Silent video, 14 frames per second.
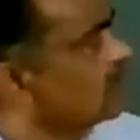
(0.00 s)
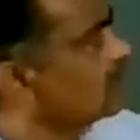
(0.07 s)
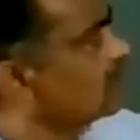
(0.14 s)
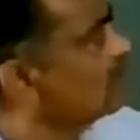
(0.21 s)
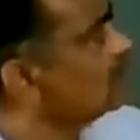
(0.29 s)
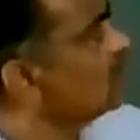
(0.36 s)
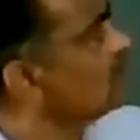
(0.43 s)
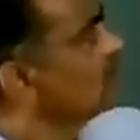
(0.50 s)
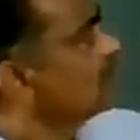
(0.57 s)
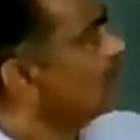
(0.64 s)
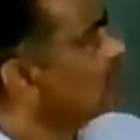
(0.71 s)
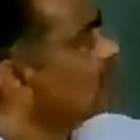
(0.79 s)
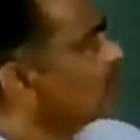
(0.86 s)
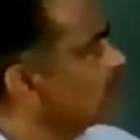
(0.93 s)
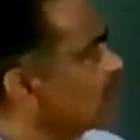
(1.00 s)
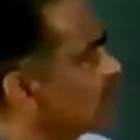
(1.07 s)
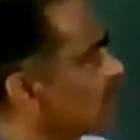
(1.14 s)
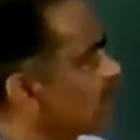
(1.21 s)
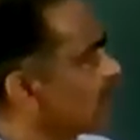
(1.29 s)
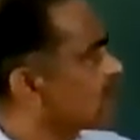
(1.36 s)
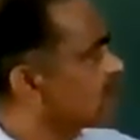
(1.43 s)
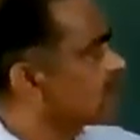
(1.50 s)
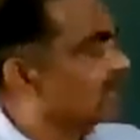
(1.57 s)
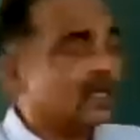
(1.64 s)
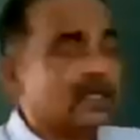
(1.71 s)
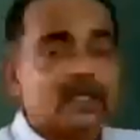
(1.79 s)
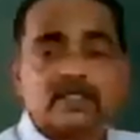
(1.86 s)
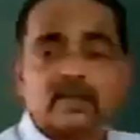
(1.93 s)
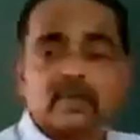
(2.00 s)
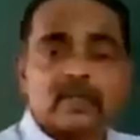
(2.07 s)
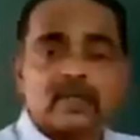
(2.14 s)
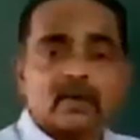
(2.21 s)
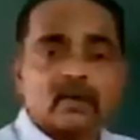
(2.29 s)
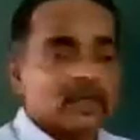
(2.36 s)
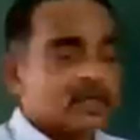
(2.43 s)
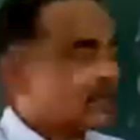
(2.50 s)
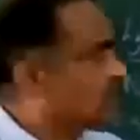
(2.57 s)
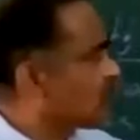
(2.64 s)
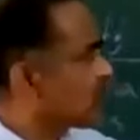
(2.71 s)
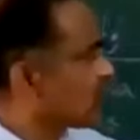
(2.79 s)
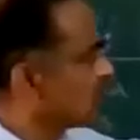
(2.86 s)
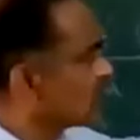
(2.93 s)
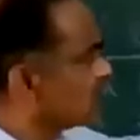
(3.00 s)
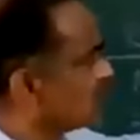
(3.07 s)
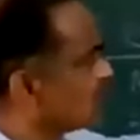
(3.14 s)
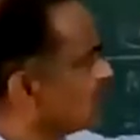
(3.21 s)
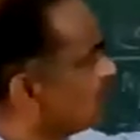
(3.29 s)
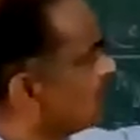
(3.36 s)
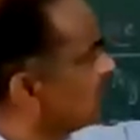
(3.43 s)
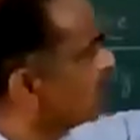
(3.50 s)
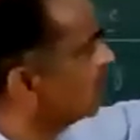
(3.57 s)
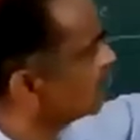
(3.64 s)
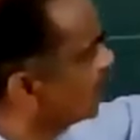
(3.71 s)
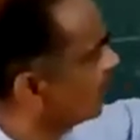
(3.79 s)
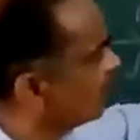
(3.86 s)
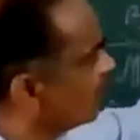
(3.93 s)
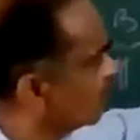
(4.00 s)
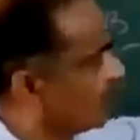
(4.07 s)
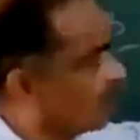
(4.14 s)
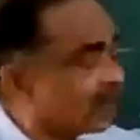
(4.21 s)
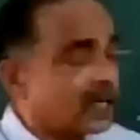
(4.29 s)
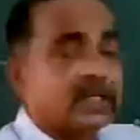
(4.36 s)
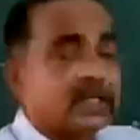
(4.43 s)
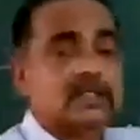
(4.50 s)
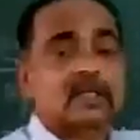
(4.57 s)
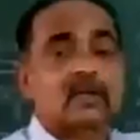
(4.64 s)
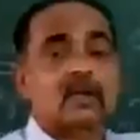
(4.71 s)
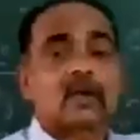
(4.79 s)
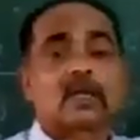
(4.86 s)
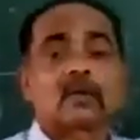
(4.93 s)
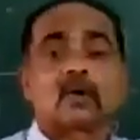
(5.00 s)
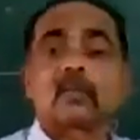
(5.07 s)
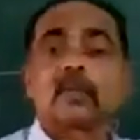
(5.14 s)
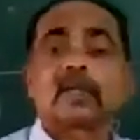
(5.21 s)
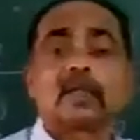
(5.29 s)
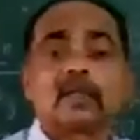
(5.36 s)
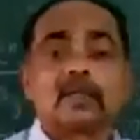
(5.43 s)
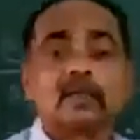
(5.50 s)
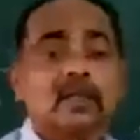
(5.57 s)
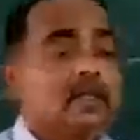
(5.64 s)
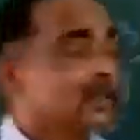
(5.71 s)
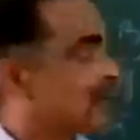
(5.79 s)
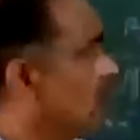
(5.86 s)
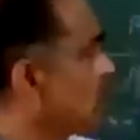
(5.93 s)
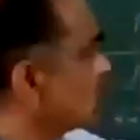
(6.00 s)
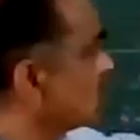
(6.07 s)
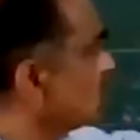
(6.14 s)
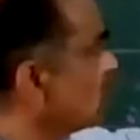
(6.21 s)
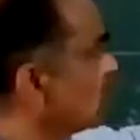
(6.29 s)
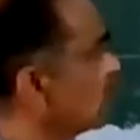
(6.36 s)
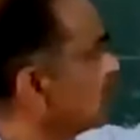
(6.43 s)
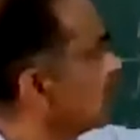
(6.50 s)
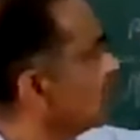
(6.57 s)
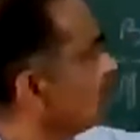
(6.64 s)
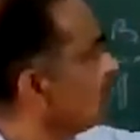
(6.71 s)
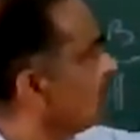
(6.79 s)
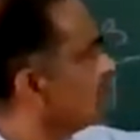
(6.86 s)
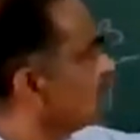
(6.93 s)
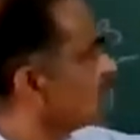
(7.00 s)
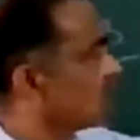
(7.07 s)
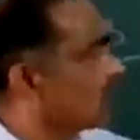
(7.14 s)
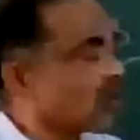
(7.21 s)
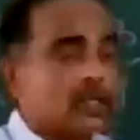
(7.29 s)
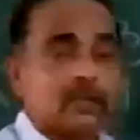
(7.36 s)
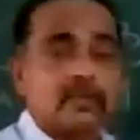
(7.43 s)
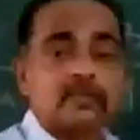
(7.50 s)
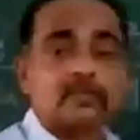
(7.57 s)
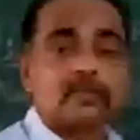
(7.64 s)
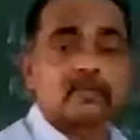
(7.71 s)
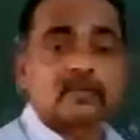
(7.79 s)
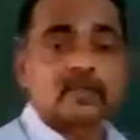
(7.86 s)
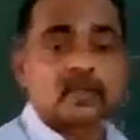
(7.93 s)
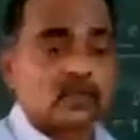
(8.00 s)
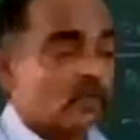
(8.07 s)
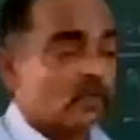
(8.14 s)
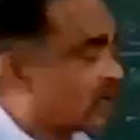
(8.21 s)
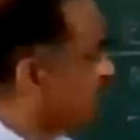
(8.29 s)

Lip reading: metal, aluminum metal, silicon is a metalloid, phosphorus is non-metal, sulfur, chlorine, etc. all are non-metal. The most non-metallic one is chlorine. So what